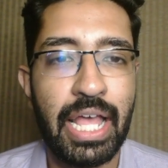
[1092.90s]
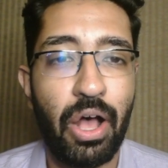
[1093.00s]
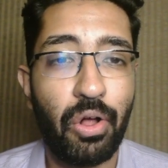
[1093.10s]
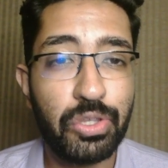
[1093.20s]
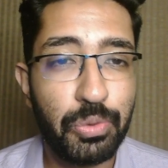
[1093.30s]

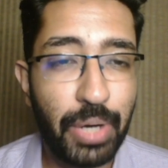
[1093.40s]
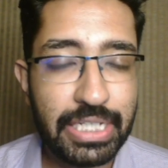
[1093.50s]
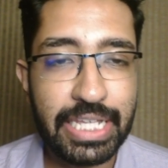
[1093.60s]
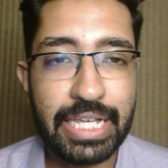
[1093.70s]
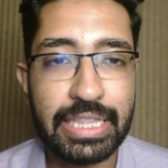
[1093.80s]
Although one
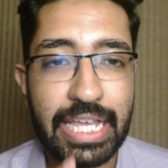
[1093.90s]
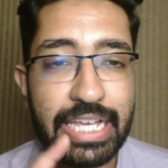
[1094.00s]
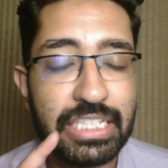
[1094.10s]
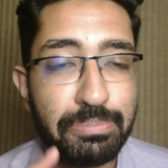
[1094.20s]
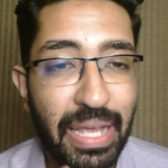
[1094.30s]
thing,
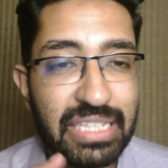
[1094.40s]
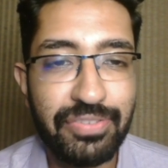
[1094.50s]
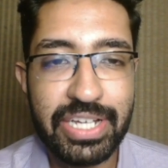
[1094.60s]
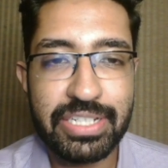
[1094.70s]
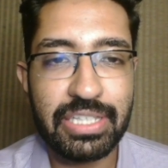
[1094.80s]
his best
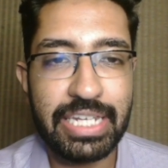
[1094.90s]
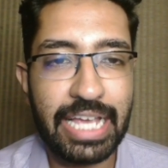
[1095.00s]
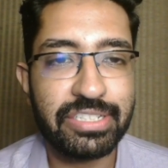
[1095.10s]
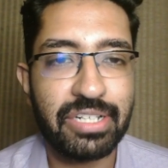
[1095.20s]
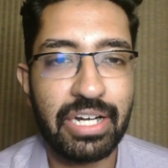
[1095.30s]
fixture in the
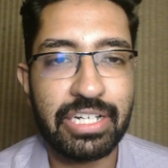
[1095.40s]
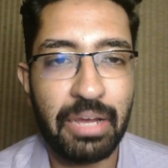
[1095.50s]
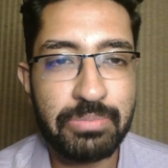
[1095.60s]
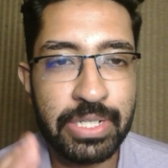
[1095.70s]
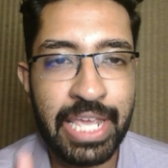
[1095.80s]
next run
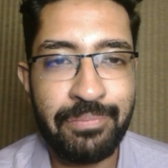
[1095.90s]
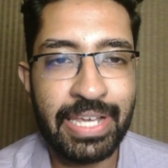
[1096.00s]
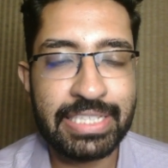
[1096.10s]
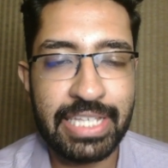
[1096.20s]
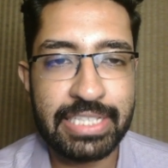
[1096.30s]
comes in game
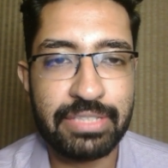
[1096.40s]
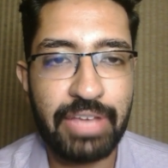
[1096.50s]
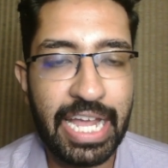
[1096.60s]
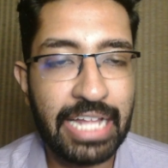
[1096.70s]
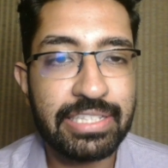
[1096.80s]
week 6
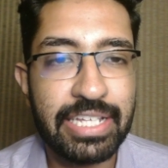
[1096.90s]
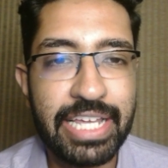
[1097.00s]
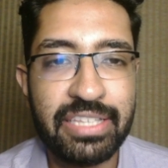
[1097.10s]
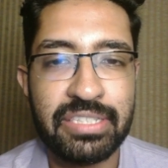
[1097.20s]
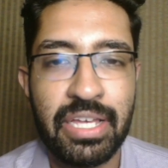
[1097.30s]
against
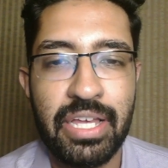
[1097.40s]
Leeds.